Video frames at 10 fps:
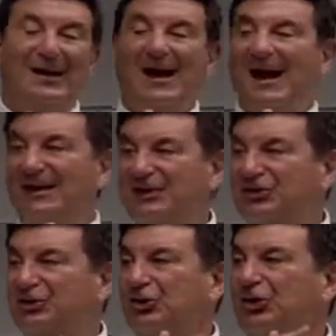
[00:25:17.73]
and he did
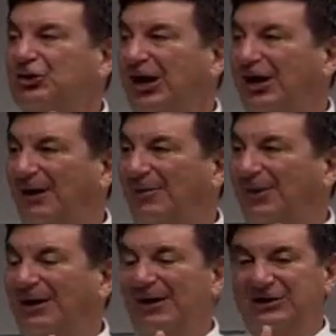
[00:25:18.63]
such a good job,
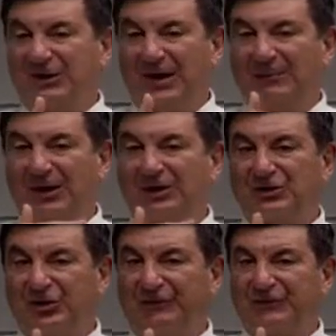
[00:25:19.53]
his name began
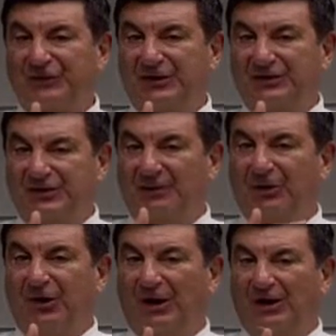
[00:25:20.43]
surfacing as a
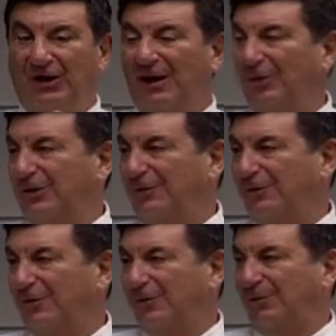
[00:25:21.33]
Democratic nominee
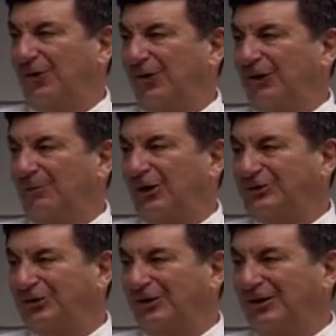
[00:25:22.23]
for um, president.